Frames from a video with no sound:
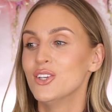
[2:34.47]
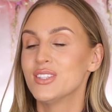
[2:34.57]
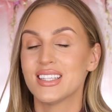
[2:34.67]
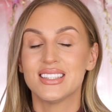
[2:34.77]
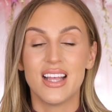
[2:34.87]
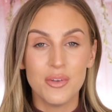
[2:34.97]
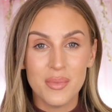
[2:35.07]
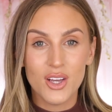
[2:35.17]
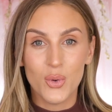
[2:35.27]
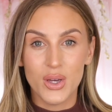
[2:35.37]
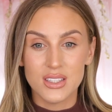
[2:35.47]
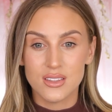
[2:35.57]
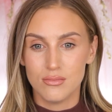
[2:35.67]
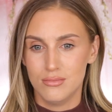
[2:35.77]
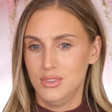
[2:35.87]
You take a seven minute
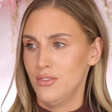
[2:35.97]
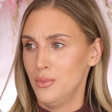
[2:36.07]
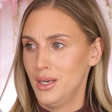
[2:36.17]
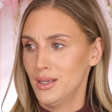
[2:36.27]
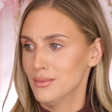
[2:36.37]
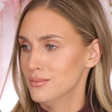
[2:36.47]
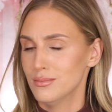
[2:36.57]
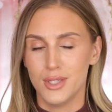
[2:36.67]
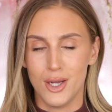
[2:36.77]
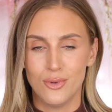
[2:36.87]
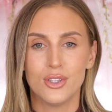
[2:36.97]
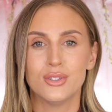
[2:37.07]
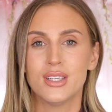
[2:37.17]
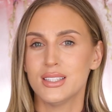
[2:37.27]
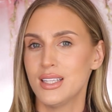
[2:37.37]
quiz, seven minute, no, you
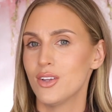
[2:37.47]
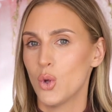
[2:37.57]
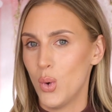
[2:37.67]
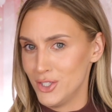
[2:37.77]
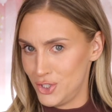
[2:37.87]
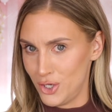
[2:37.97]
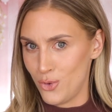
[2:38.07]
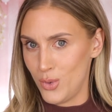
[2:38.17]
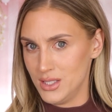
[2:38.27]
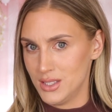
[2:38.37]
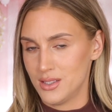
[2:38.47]
take a seven question quiz.